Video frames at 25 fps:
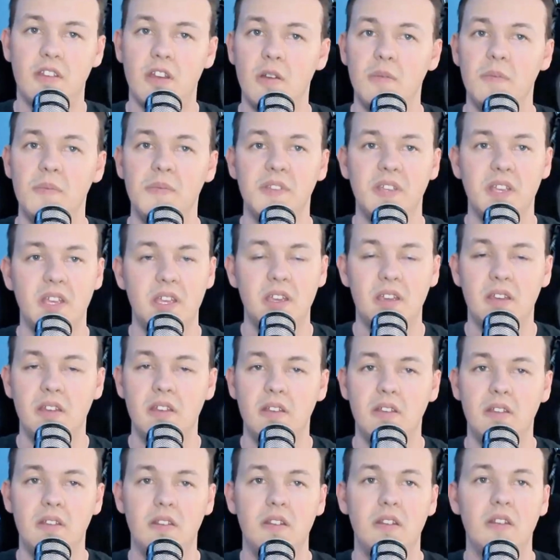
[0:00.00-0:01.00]
comes
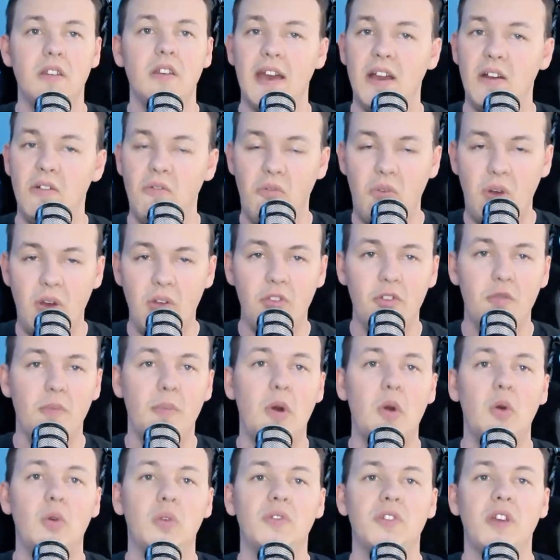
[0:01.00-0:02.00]
in, that leather
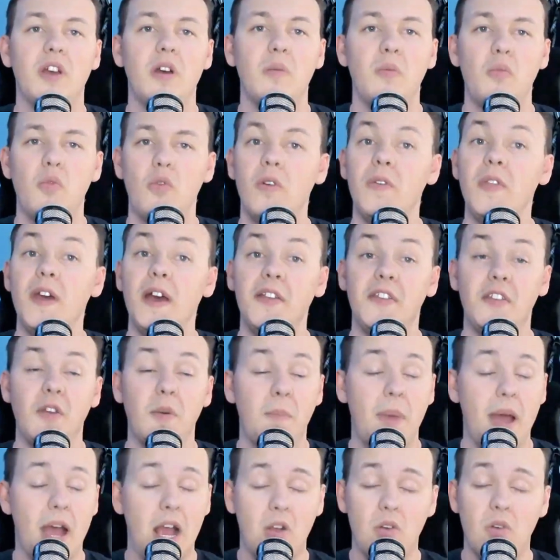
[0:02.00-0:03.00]
pokes out more, that
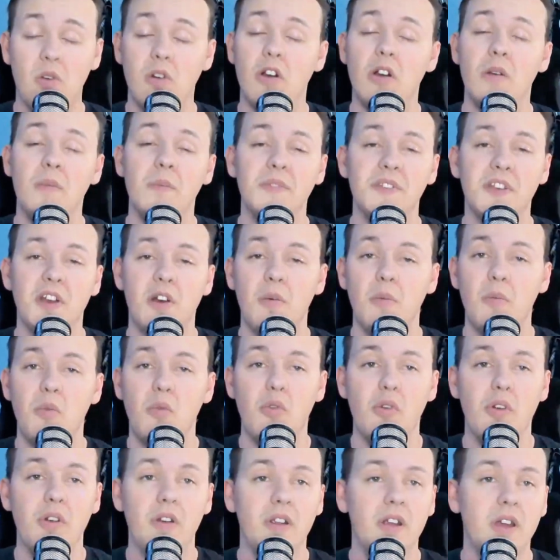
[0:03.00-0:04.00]
tobacco comes out
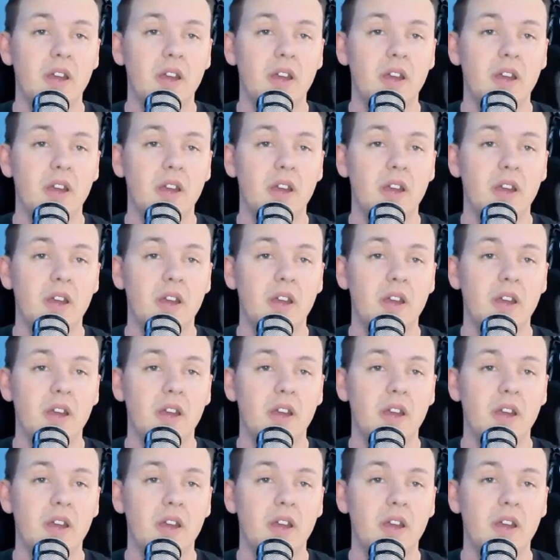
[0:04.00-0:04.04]
more.